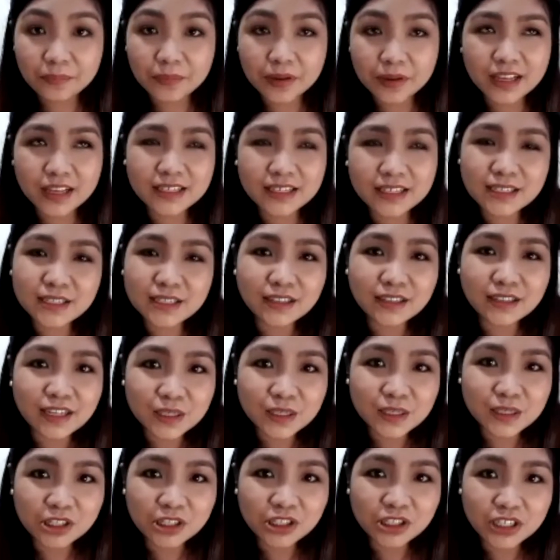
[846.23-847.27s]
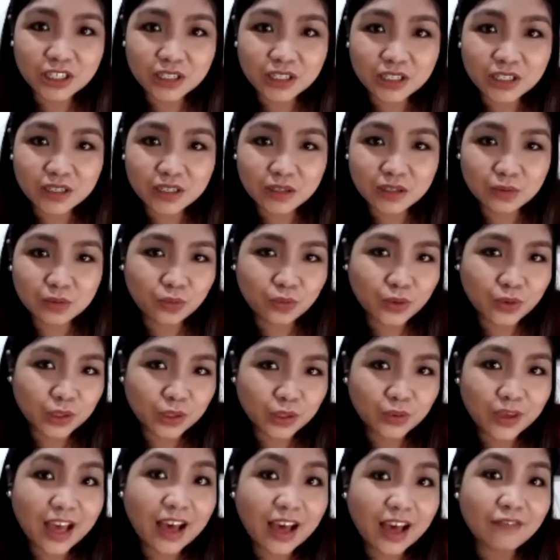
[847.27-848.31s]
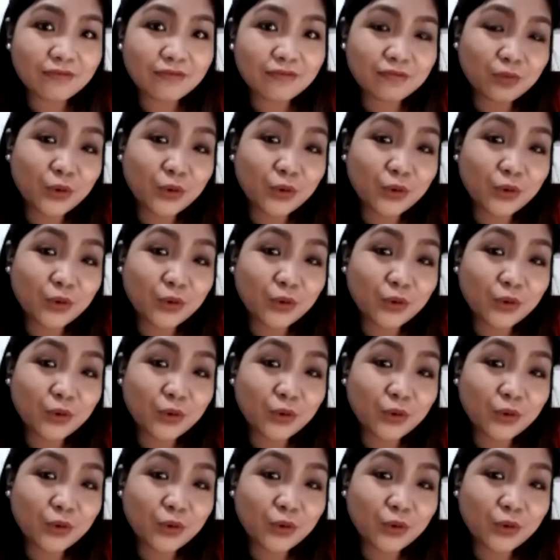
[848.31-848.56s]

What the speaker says: It's not as much as what we have